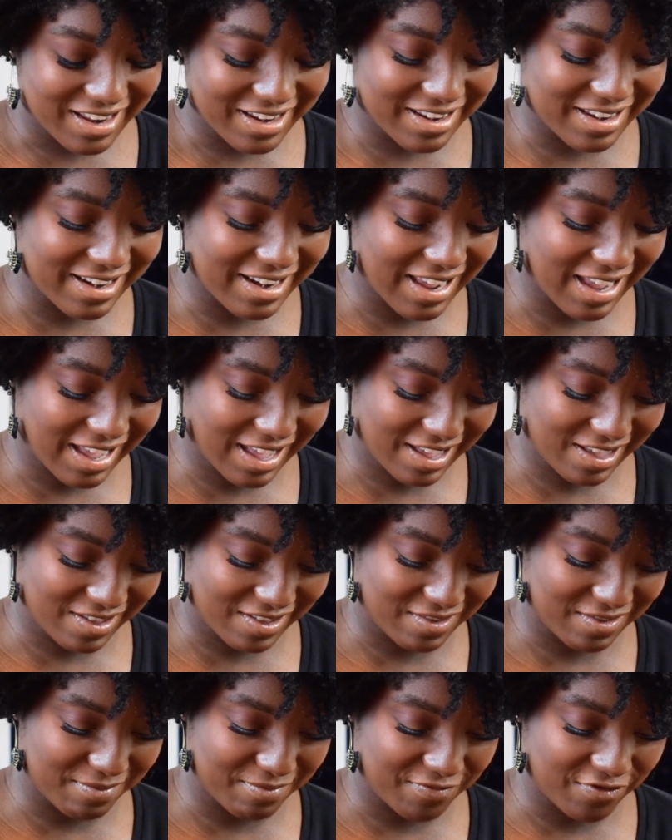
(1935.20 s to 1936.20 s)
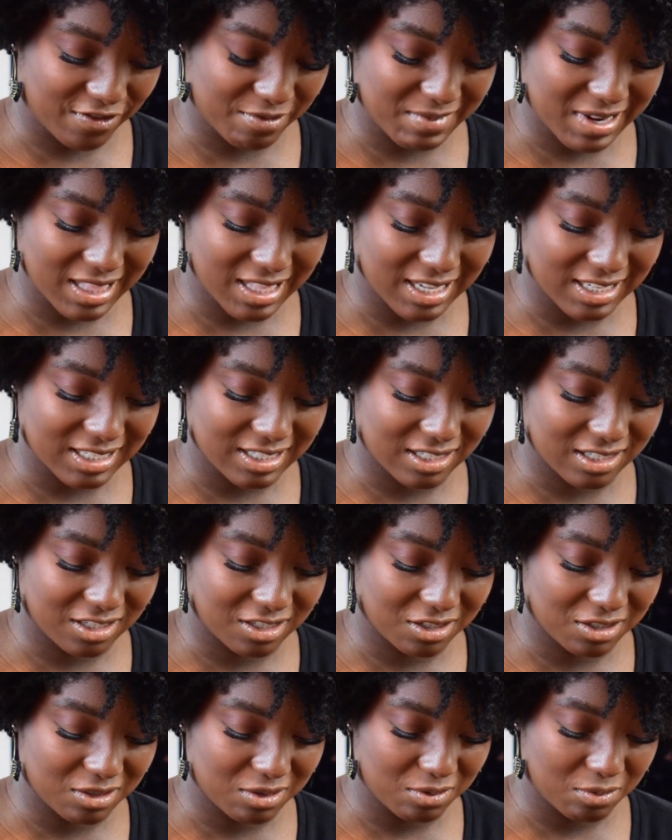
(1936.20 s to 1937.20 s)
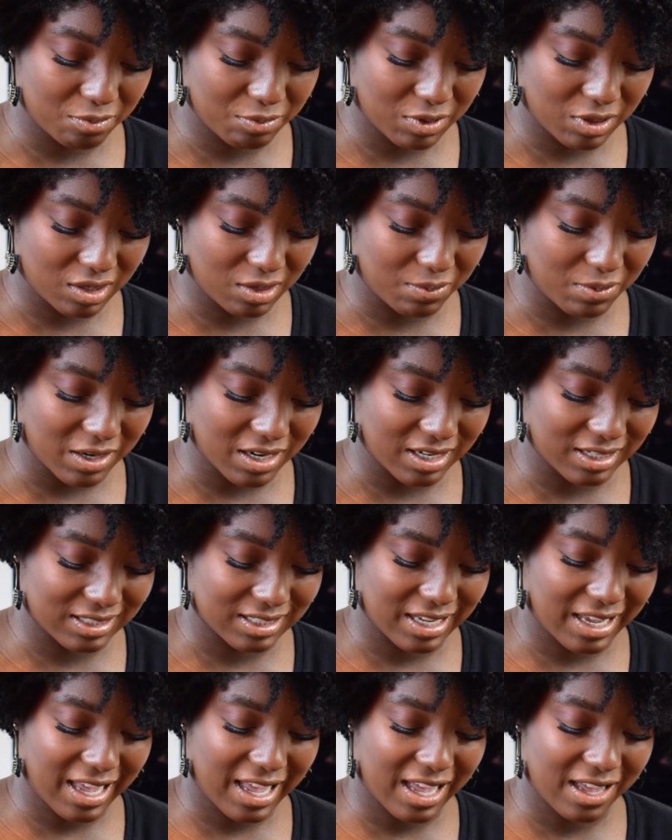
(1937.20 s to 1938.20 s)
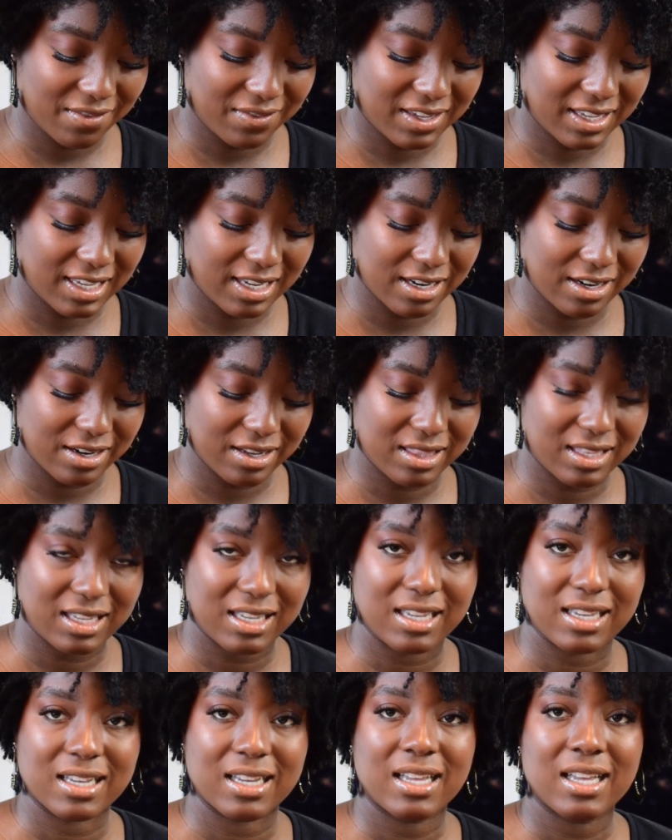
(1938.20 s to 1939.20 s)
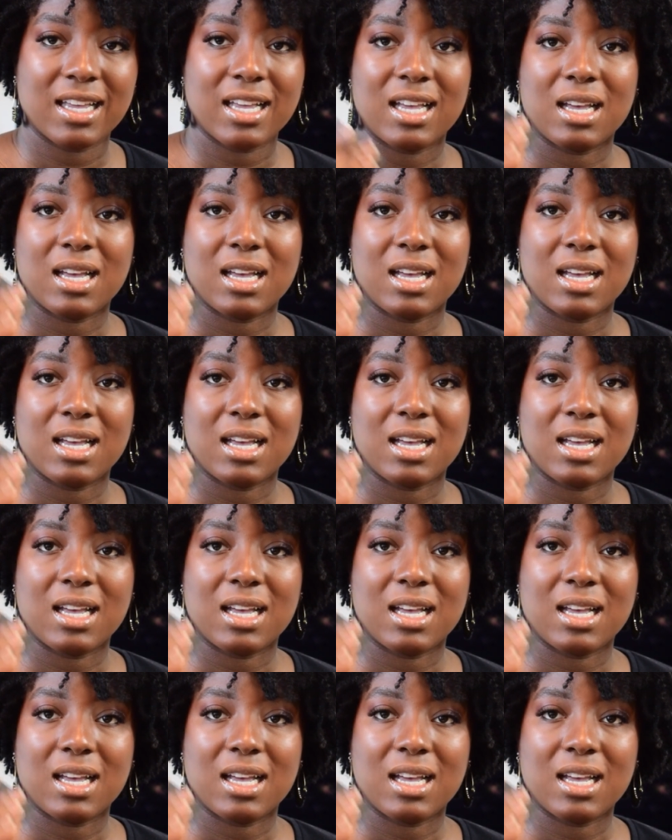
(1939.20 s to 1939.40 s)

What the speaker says: Now for my last 2 beauty products, I have here the